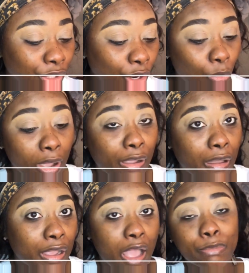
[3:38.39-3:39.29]
Oh my
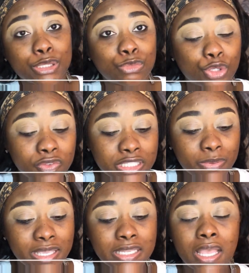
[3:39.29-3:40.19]
God, got me some Juvias
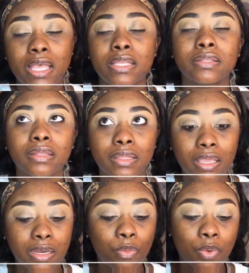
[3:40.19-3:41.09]
Place. So
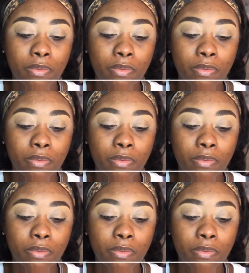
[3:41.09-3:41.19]
then